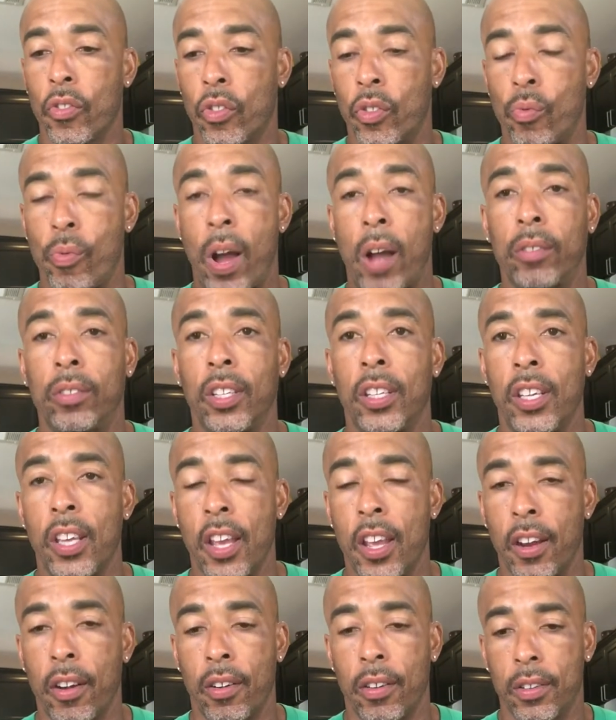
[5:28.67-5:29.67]
throughout the
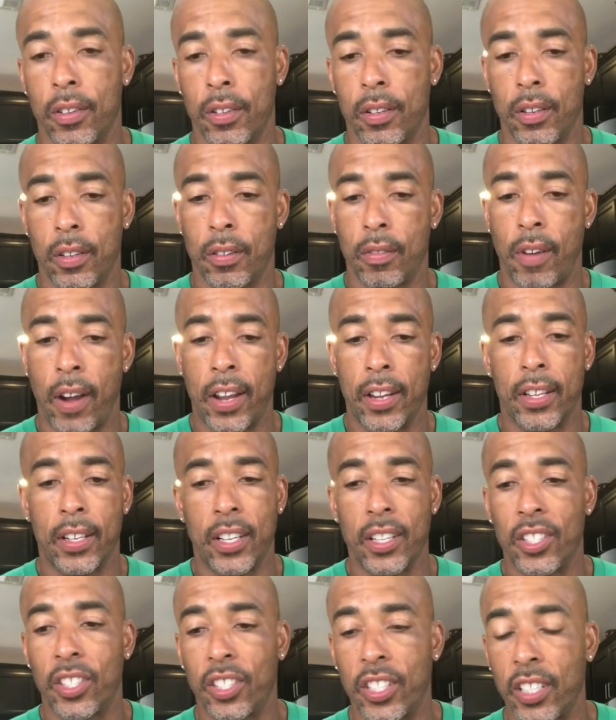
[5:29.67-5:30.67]
year, right?
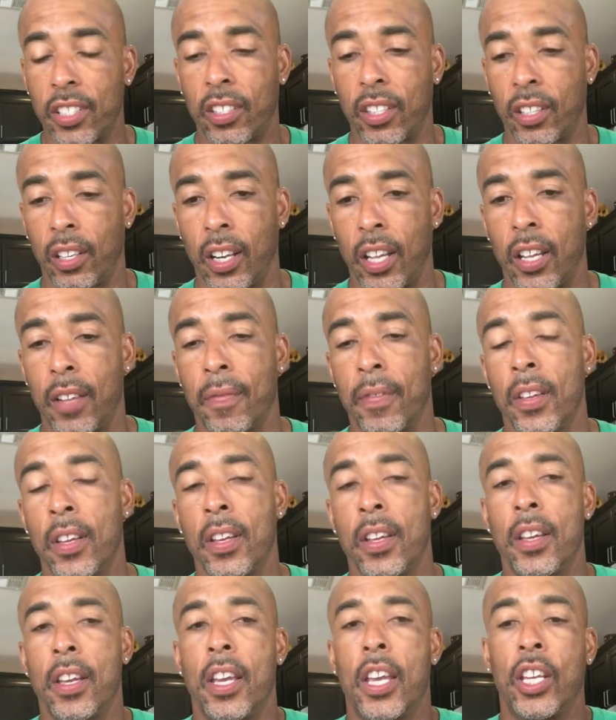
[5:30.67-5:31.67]
Consistently,
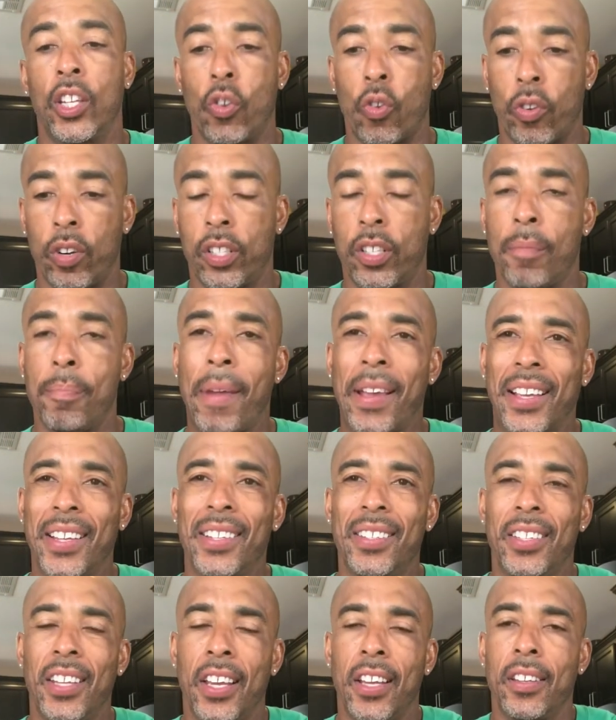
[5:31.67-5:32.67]
in order to make a
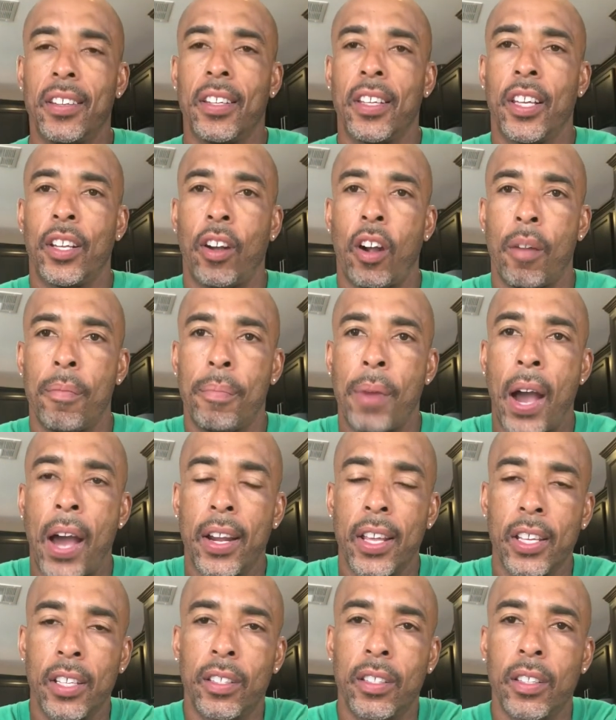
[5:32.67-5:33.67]
dent in our
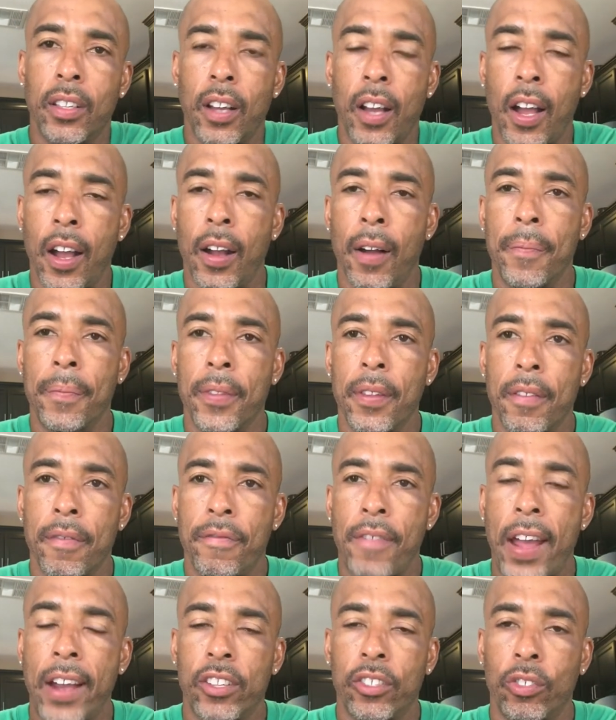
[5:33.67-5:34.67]
body's
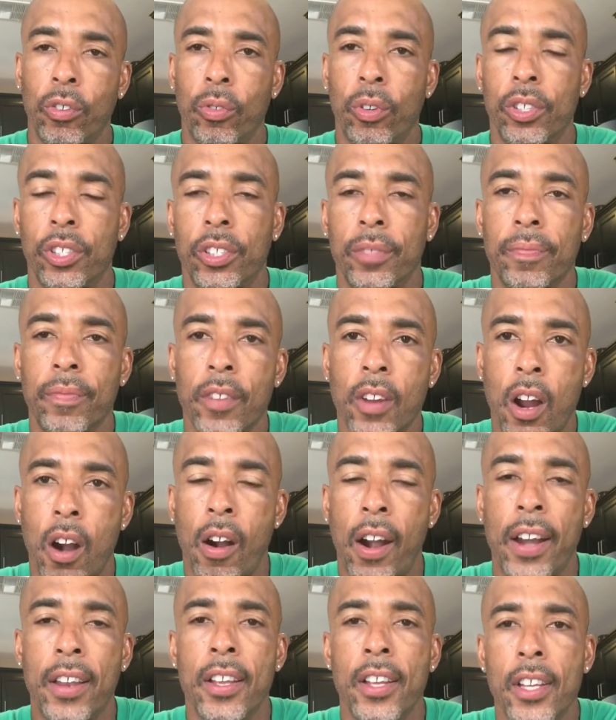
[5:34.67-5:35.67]
fat storage. All
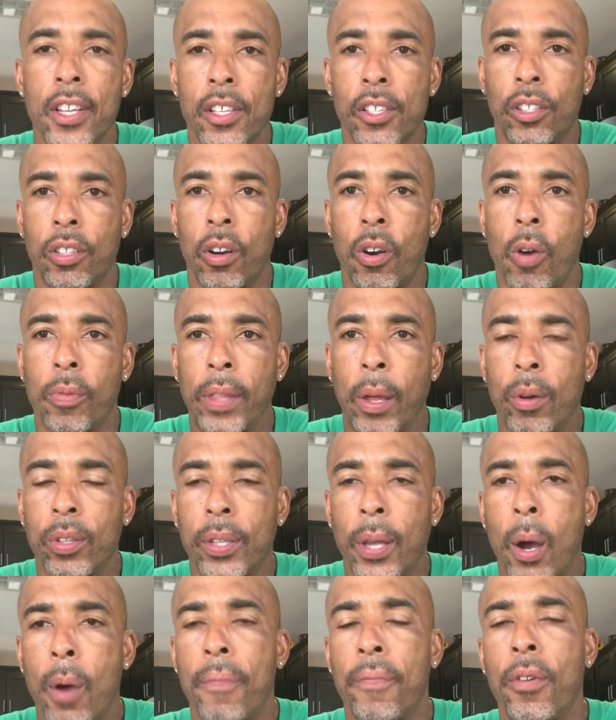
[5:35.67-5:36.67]
right, so hope that
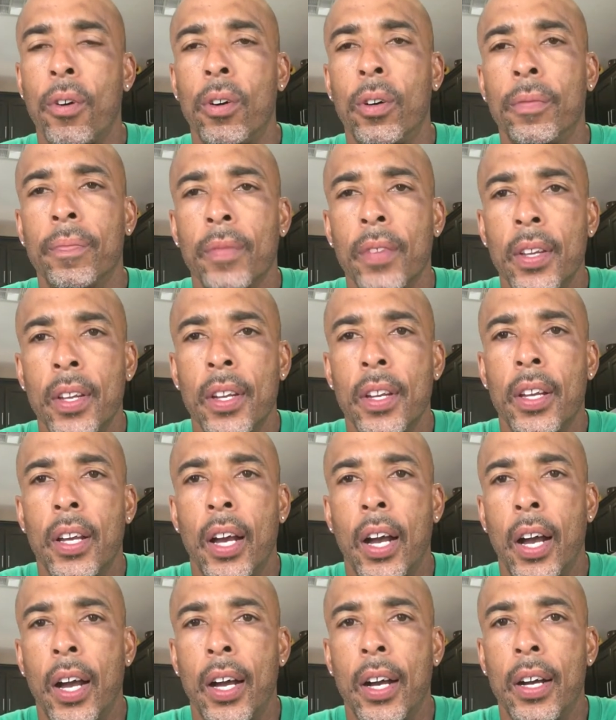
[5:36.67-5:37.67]
was helpful.
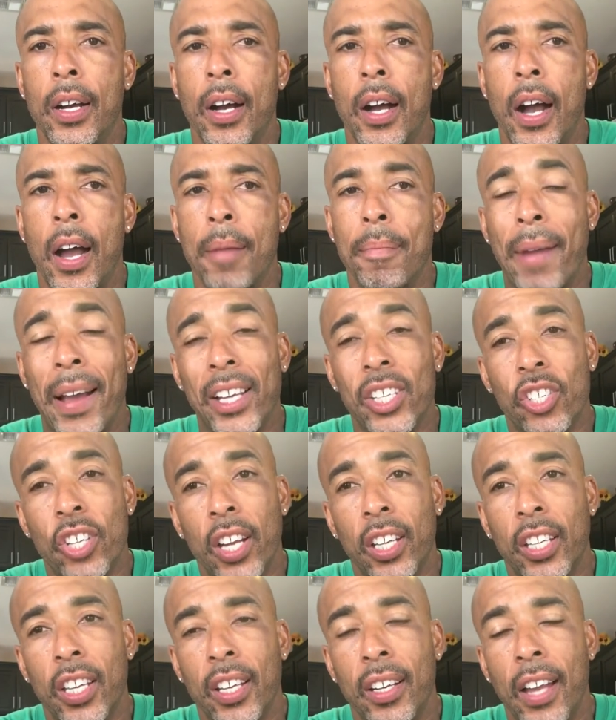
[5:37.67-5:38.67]
I might
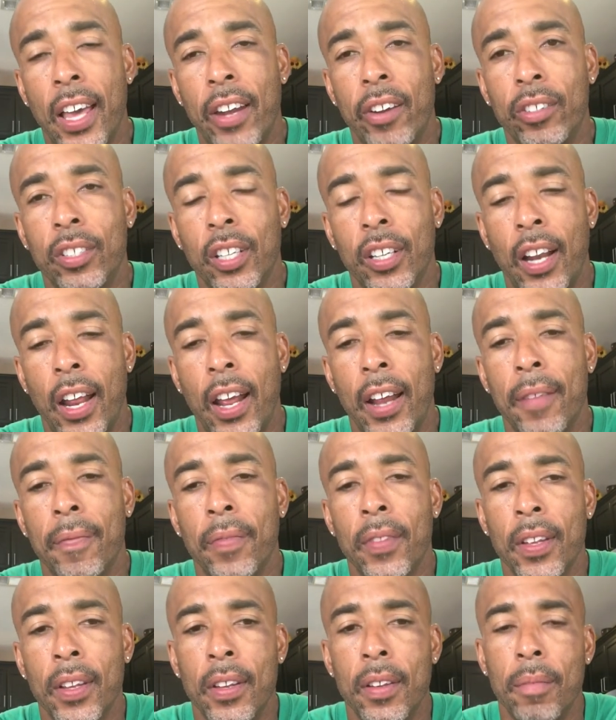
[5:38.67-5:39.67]
check in later today,
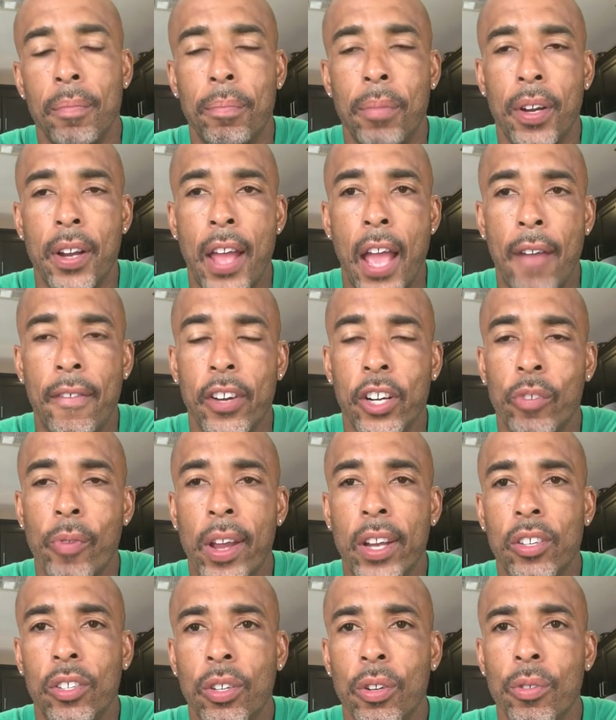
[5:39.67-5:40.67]
but have a
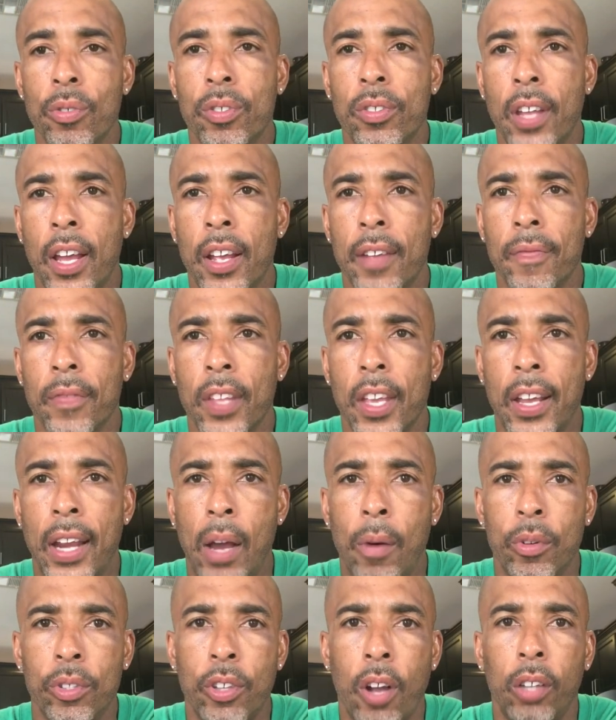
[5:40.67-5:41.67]
great Tuesday, and
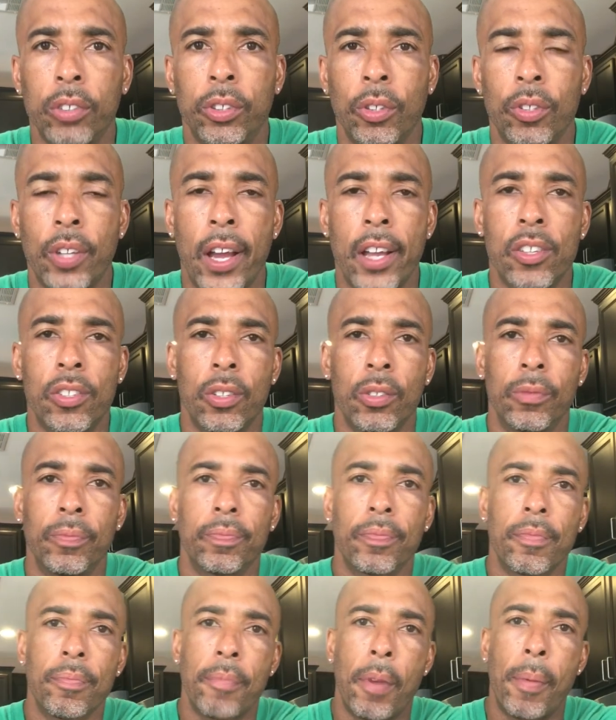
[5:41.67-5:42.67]
I will talk to you guys soon.
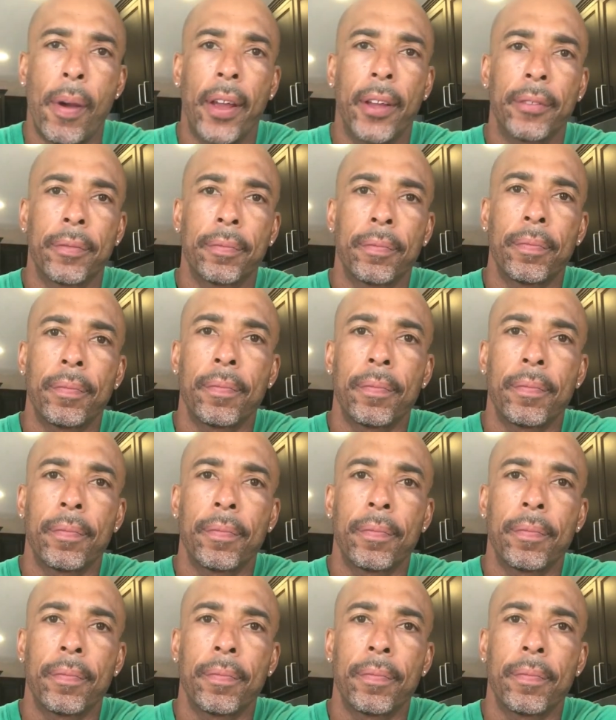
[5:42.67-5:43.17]
Bye-bye.